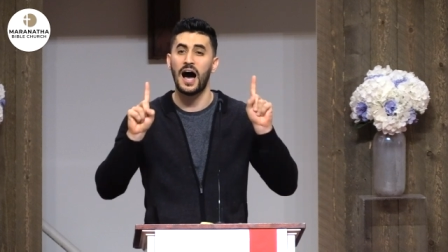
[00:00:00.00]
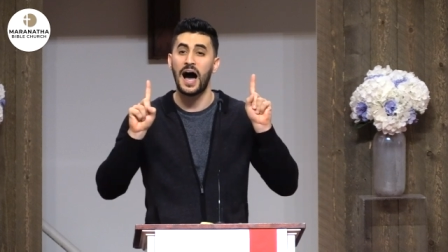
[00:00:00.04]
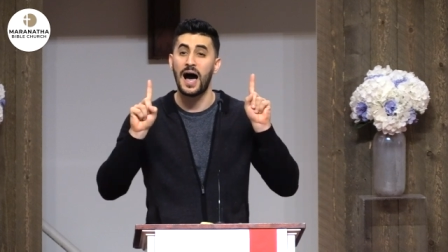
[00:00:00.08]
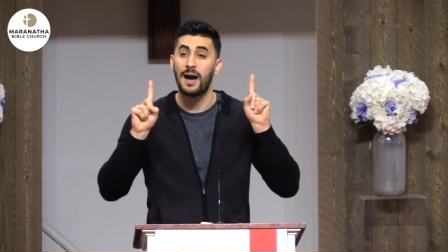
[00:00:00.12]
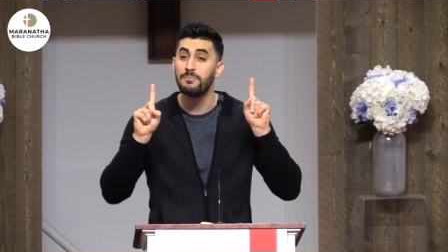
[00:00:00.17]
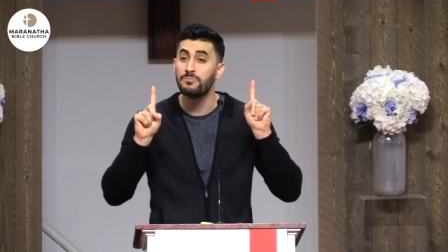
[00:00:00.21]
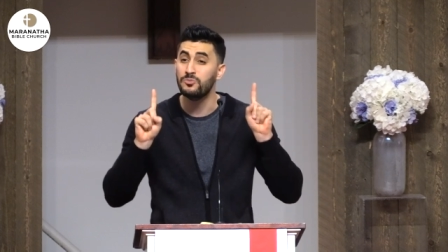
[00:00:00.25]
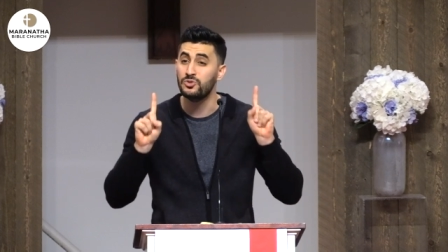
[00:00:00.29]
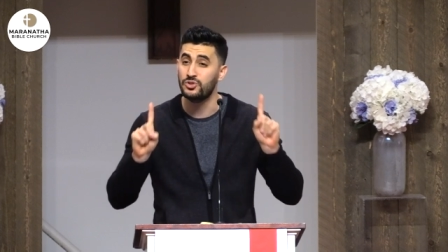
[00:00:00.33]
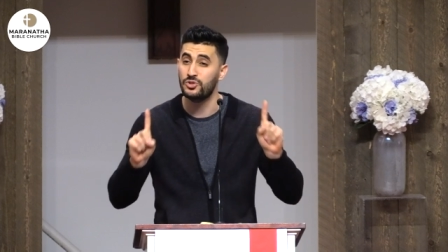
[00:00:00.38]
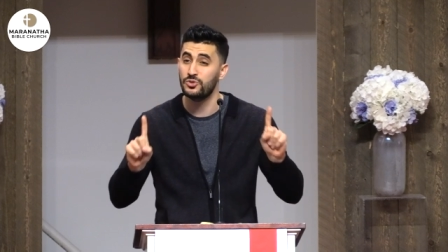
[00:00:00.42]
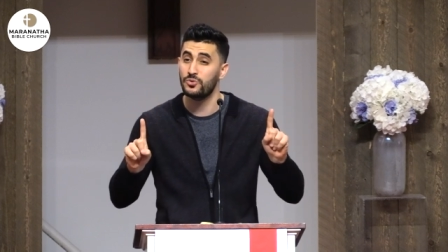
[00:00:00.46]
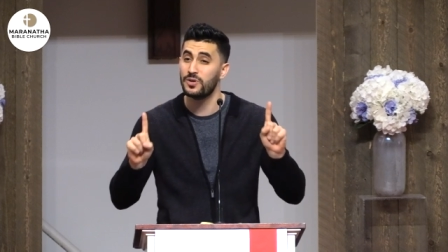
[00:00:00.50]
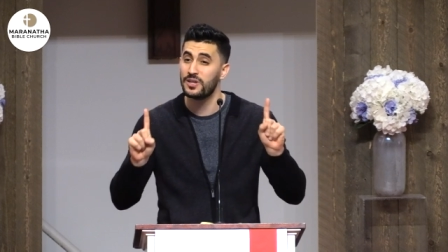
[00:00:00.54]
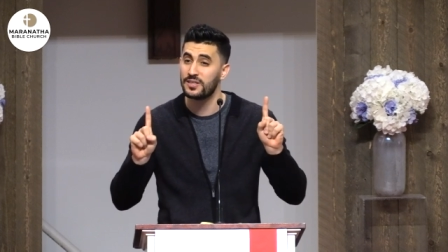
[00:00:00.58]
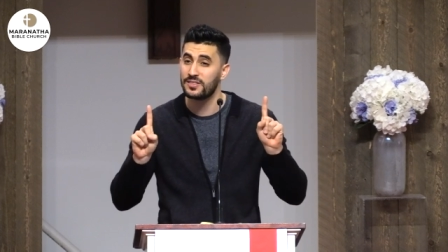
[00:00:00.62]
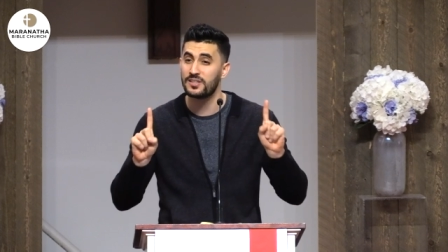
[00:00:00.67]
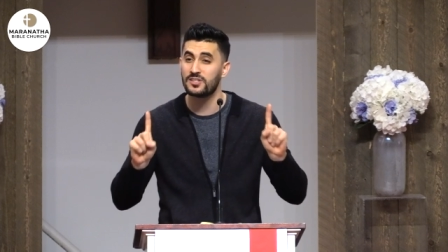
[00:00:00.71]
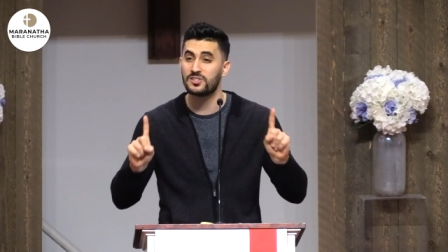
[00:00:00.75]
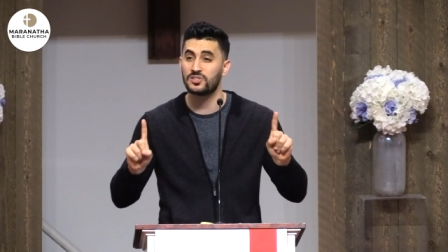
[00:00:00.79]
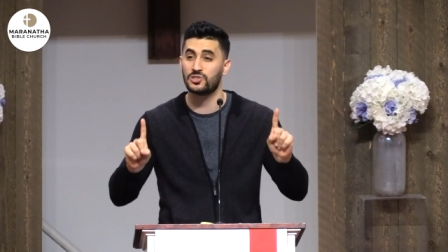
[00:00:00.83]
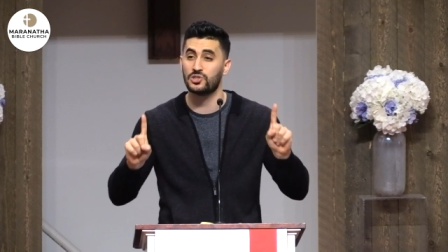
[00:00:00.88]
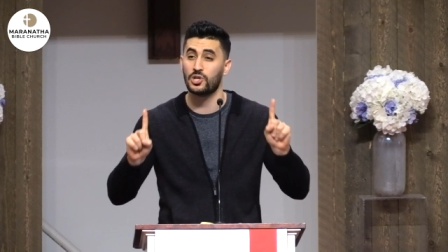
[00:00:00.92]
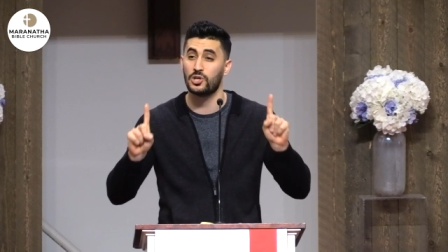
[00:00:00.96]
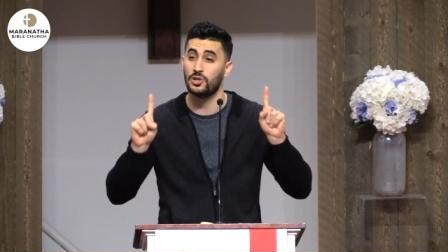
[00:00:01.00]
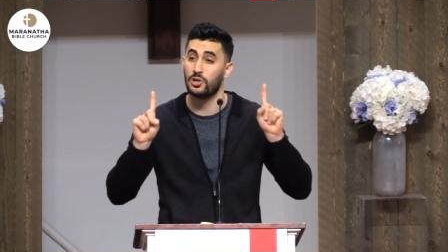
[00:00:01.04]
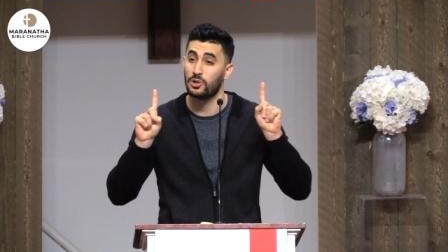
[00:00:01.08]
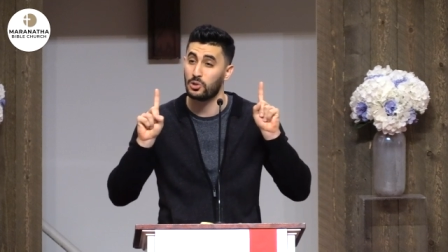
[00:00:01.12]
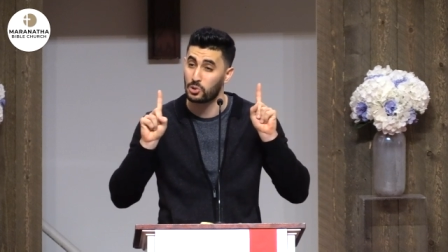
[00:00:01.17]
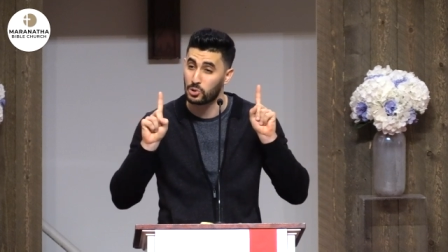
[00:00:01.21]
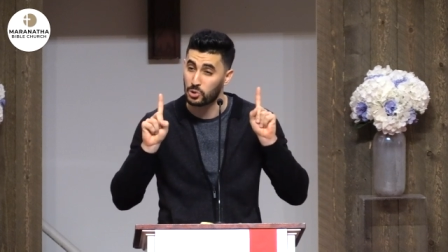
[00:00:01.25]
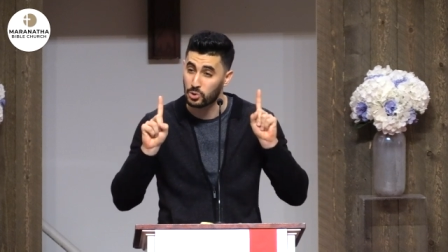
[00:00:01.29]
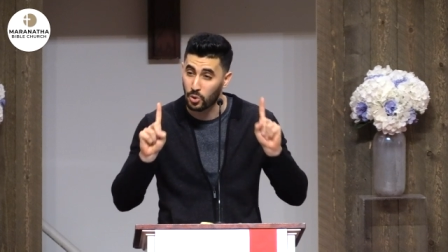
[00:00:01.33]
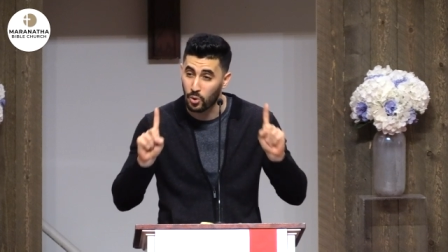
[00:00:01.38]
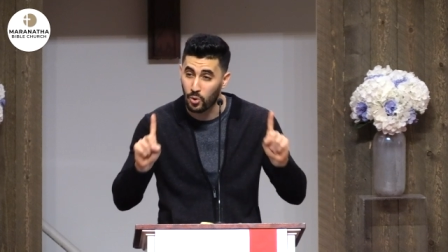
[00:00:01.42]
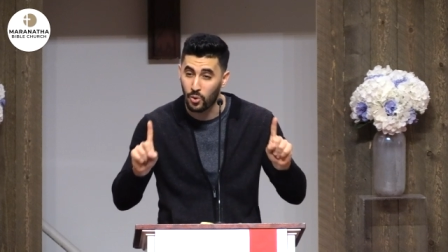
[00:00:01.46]
I'm doing this to the
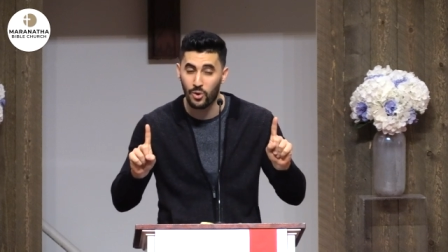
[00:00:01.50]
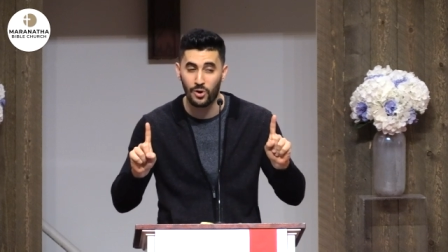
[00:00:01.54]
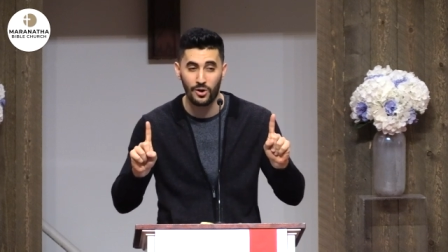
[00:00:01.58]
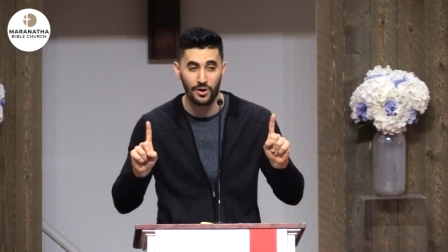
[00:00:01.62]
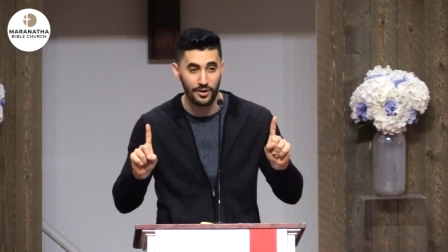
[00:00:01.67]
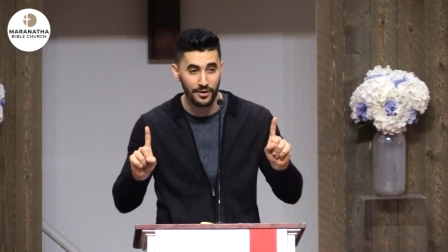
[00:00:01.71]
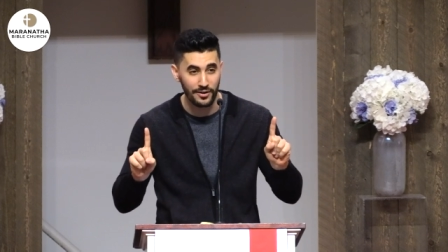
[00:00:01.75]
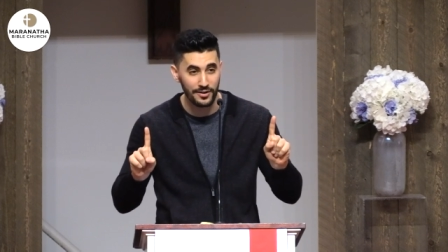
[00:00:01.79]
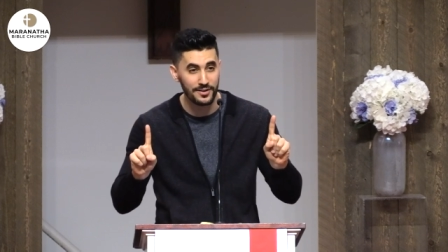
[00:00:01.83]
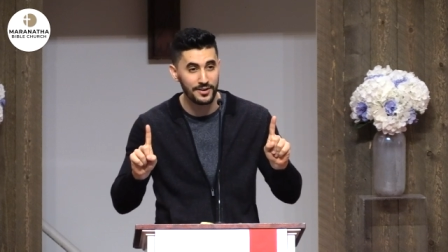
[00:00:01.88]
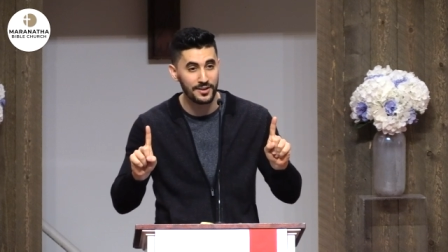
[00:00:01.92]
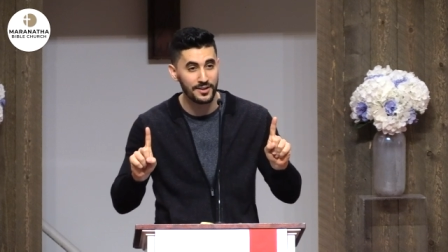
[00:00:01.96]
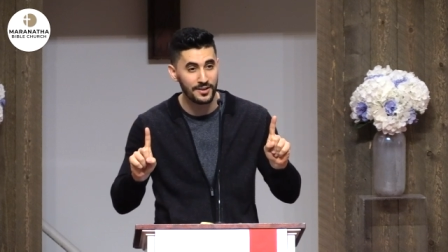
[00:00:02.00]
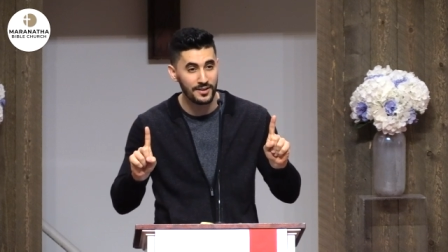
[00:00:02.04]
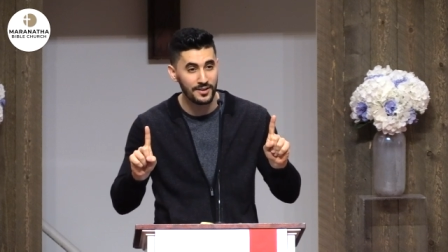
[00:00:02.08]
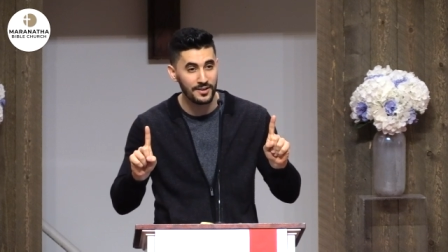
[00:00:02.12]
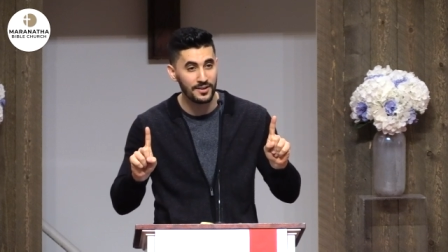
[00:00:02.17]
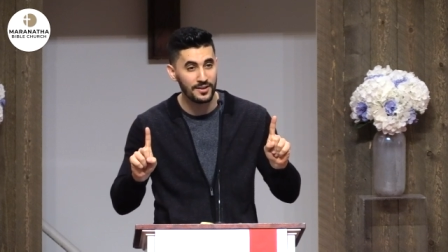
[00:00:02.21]
Lord